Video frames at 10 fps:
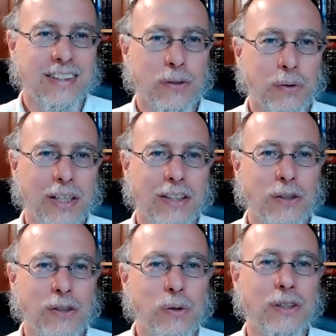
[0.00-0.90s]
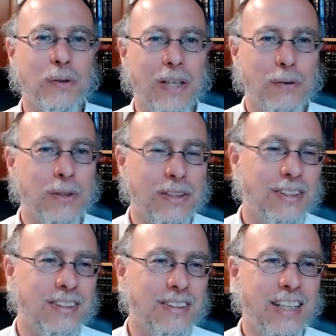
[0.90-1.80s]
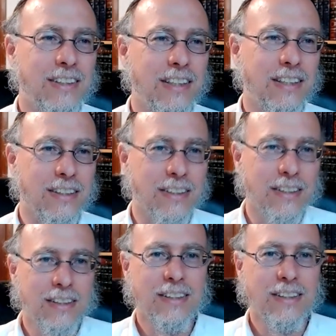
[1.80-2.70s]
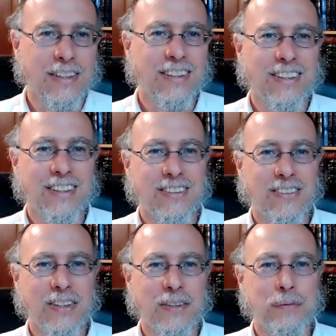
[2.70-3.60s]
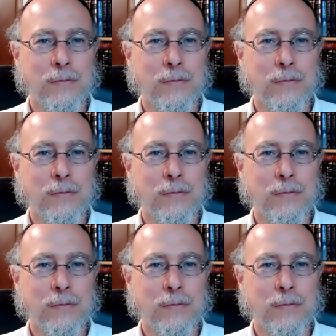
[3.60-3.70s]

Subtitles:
the way it used to when I was 18, right?